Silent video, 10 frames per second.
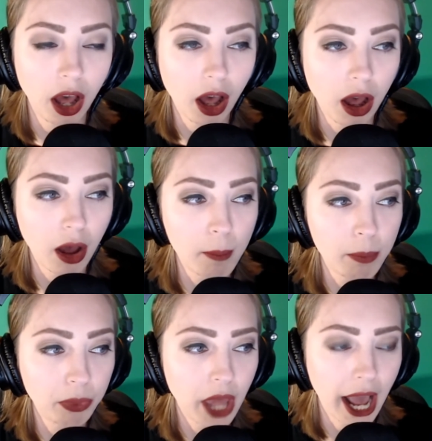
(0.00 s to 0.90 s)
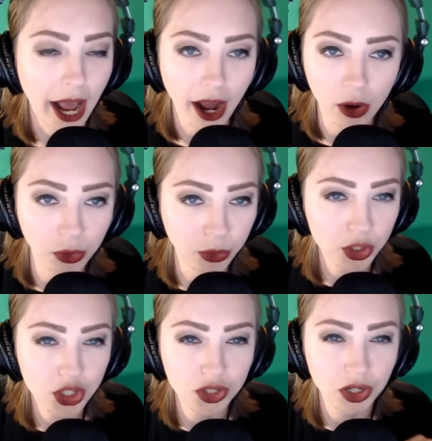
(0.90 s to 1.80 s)
how
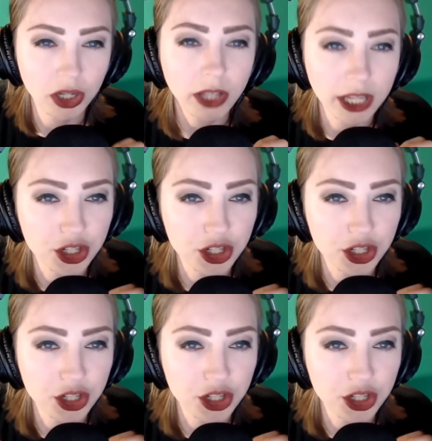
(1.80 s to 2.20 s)
to, like,